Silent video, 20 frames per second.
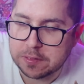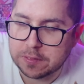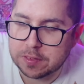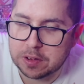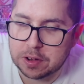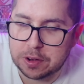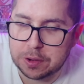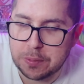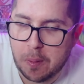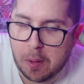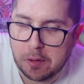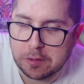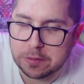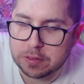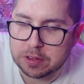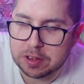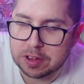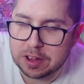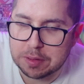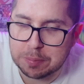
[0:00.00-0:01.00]
So
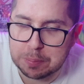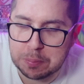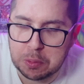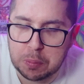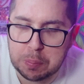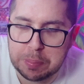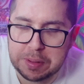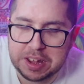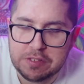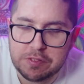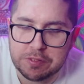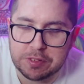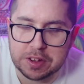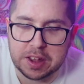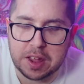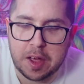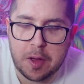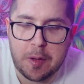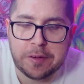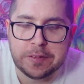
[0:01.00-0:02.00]
I'll say it's more
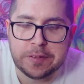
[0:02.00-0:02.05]
beefy.